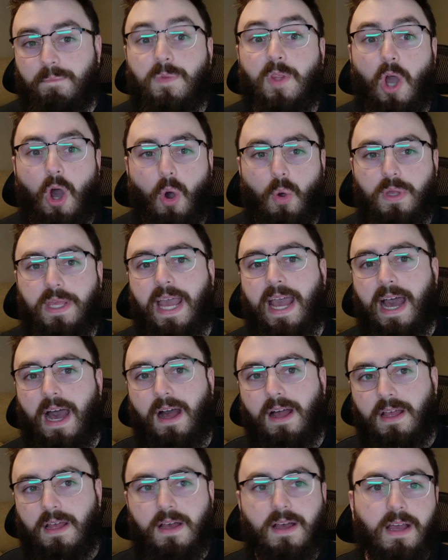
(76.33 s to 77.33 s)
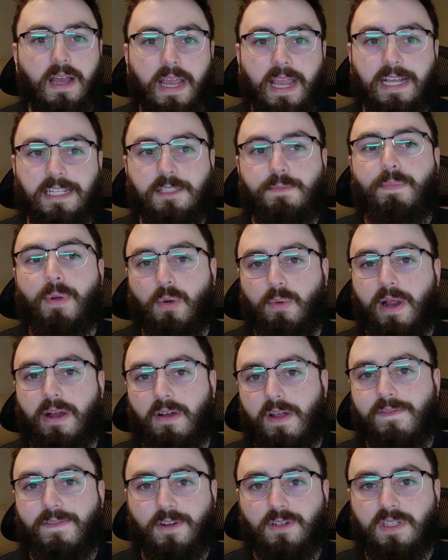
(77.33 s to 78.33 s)
Oh, yeah, it's
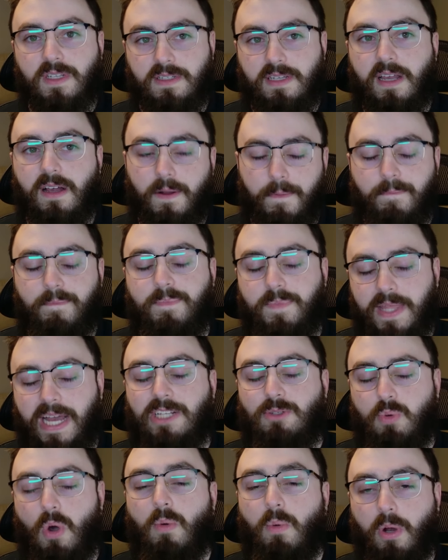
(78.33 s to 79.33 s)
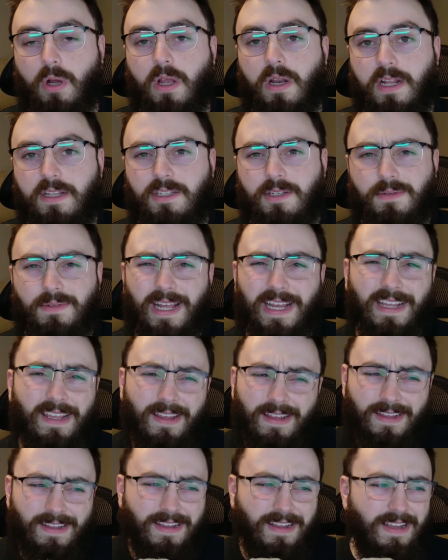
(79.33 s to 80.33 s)
Pereira versus Hill. That's what we're going to do. Like,
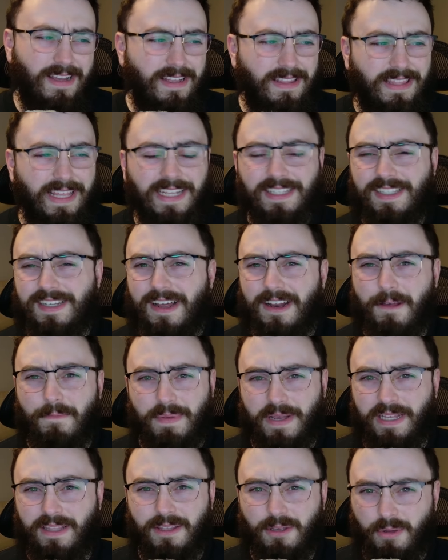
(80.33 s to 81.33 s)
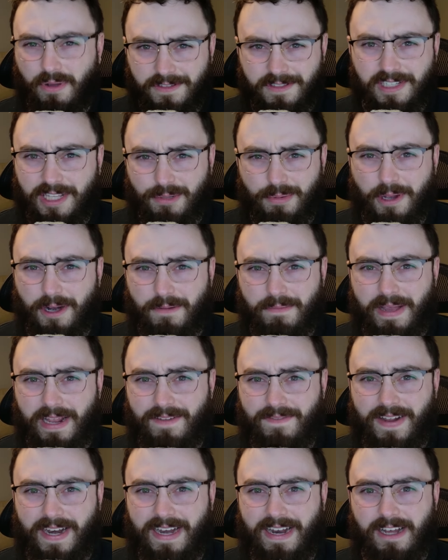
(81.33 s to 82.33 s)
that's not a big UFC 300 main
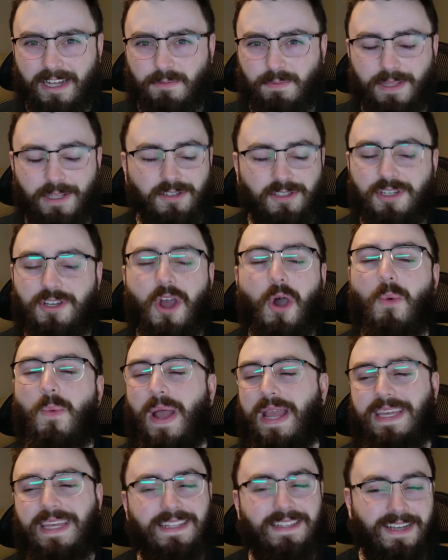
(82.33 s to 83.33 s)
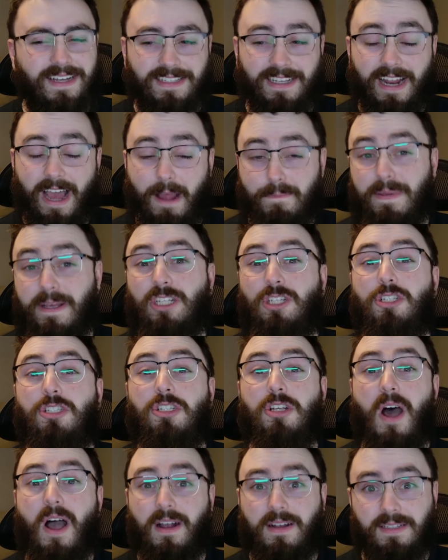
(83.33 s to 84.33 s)
event announcement. There's no way he does it. I'd be
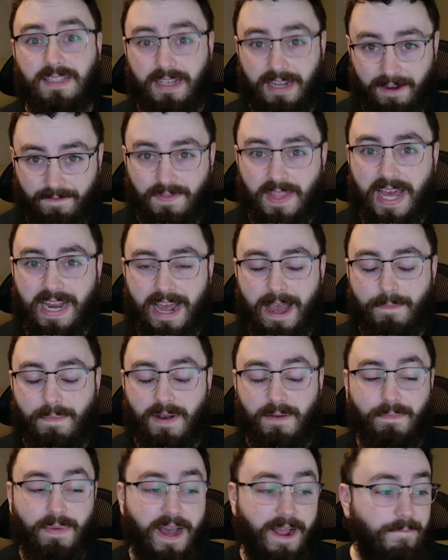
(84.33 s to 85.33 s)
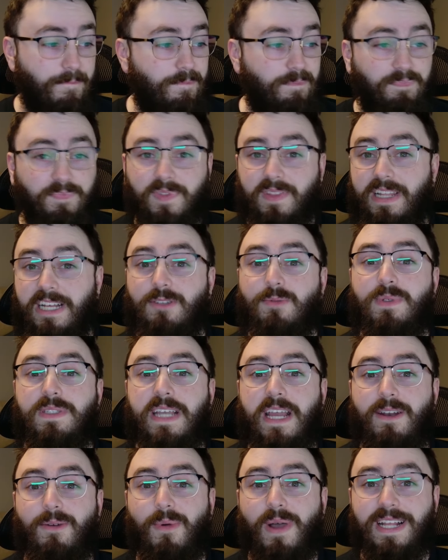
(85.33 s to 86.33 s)
shocked if that happened. But that's what
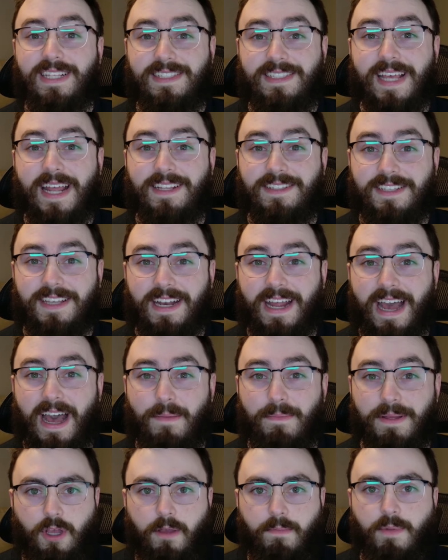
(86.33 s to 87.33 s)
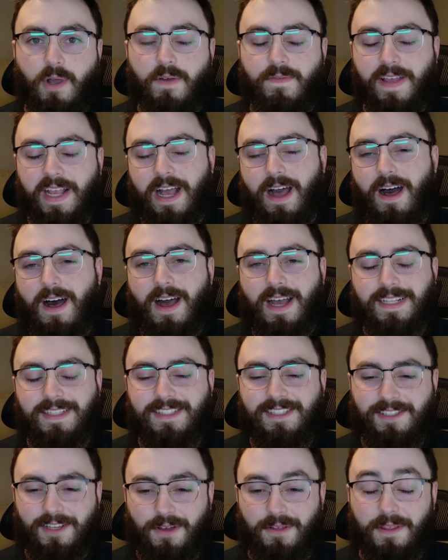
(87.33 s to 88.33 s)
Dana White said is going to happen. Moving on,
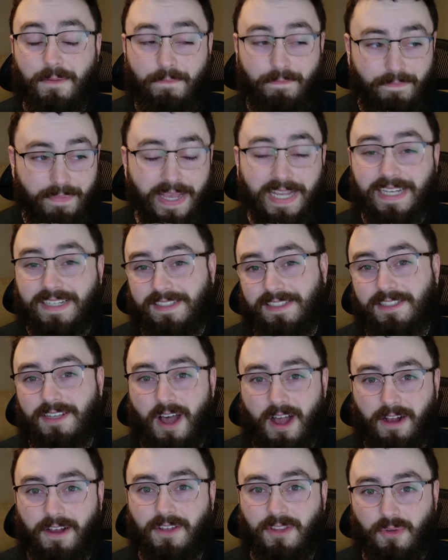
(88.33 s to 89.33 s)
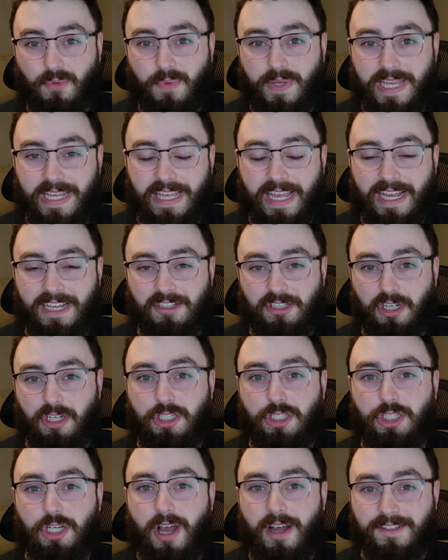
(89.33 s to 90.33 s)
so the biggest talk of the week is
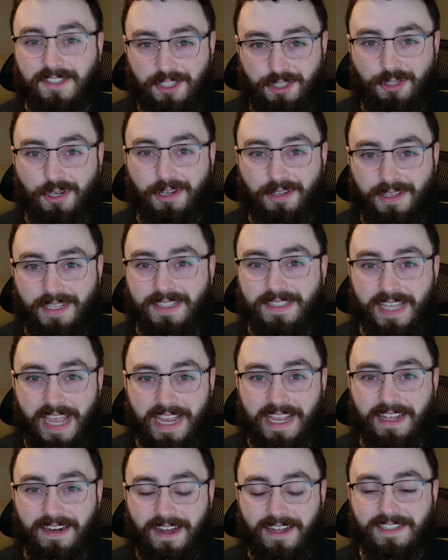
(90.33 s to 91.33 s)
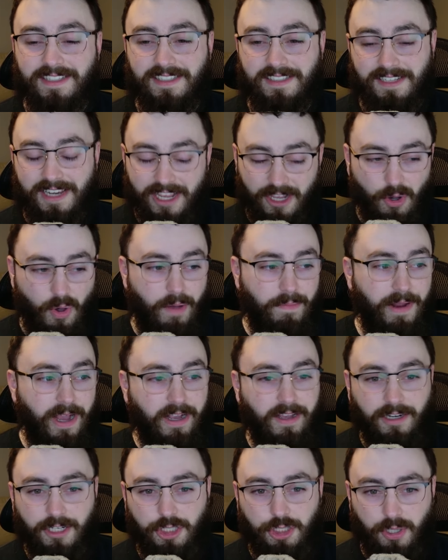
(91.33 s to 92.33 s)
Sean Strickland taking on Sneako. I'm not
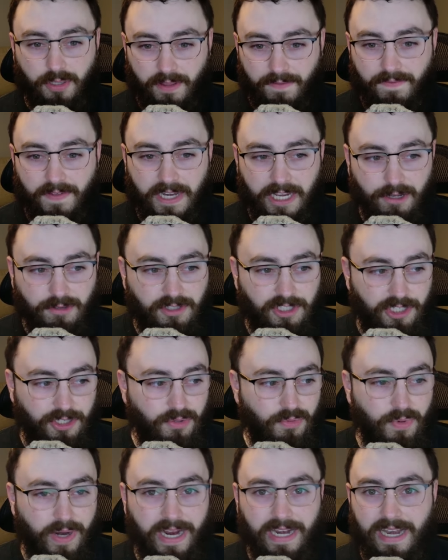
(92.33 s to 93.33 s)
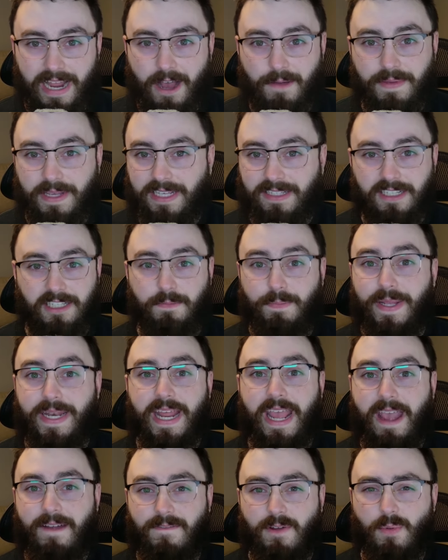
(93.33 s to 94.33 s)
going to show the video to you right now because it's been
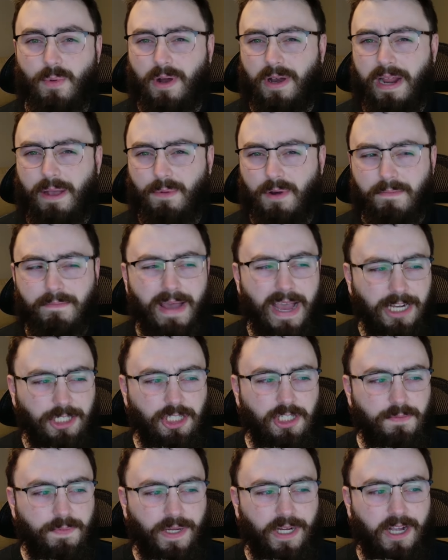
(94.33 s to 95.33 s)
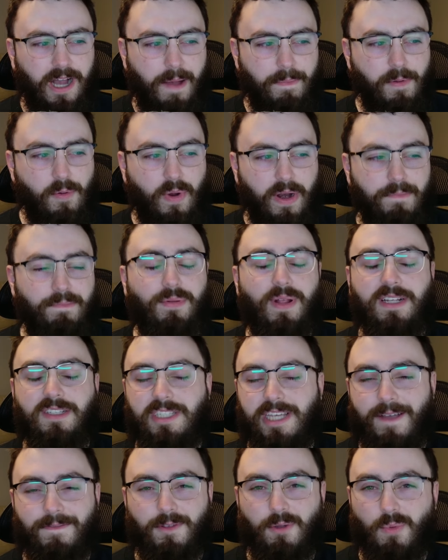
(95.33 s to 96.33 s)
everywhere, and I would imagine it's been copyrighted. Plus,
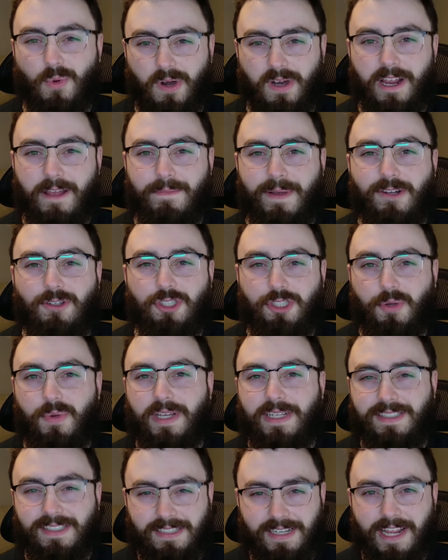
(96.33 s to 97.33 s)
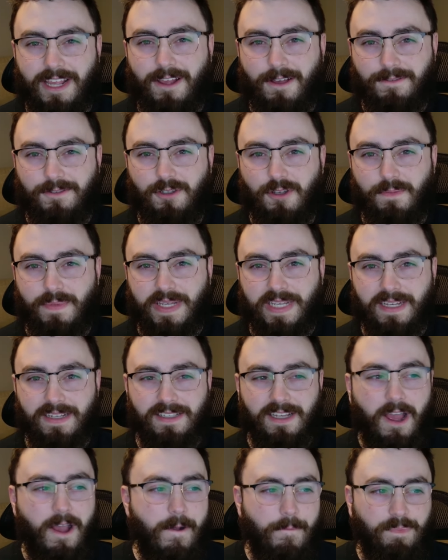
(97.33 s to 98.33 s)
you have to worry about showing Sneako too because
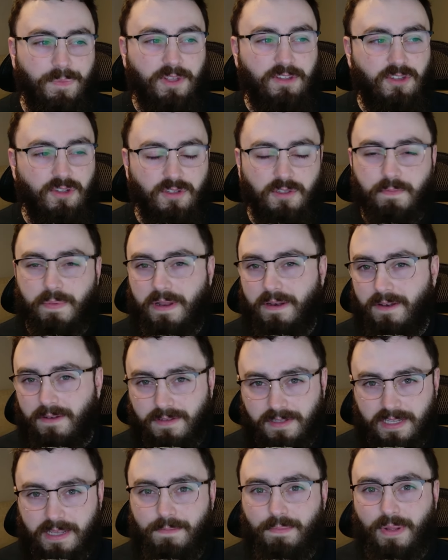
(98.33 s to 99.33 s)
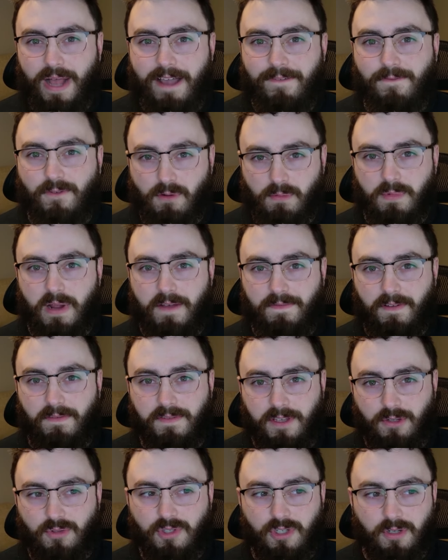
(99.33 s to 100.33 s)
the dude's been deplatformed off of
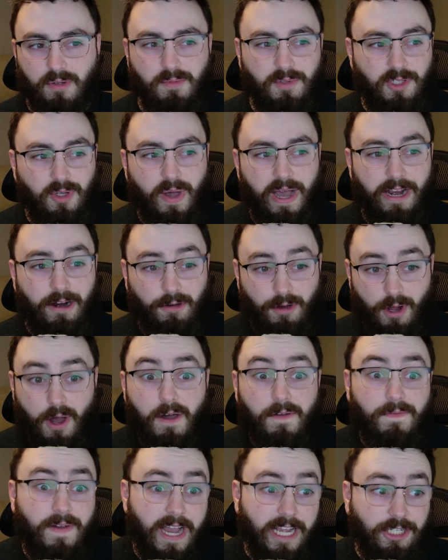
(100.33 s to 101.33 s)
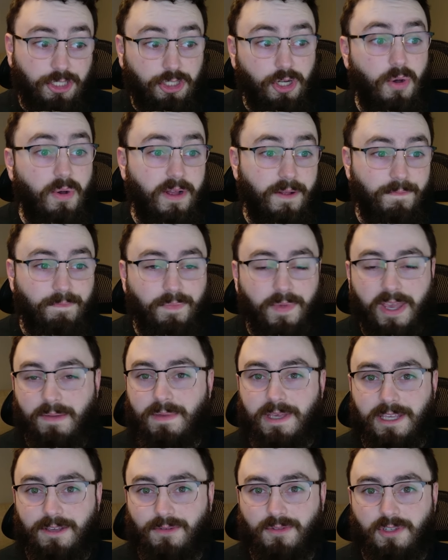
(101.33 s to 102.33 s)
YouTube, so I don't know if I show him maybe
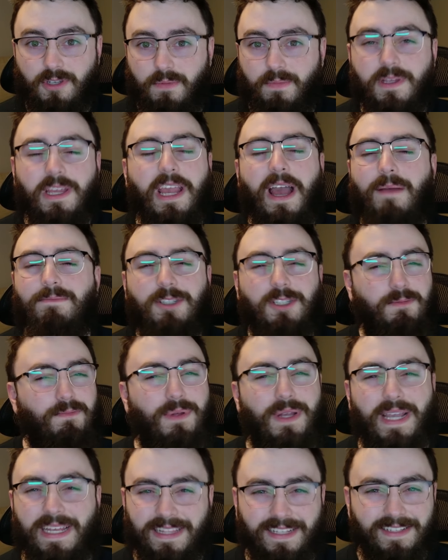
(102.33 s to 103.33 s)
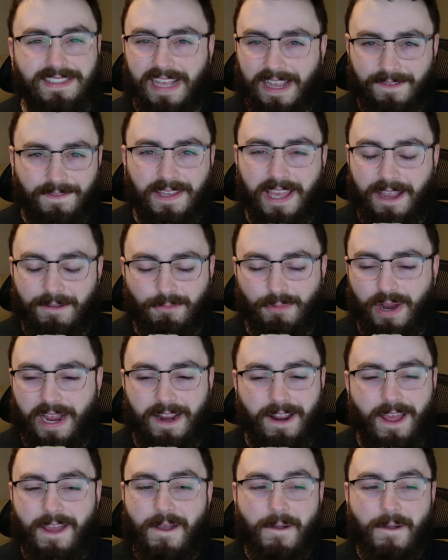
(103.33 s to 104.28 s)
YouTube. Yeah, I'm just playing the safe game, right?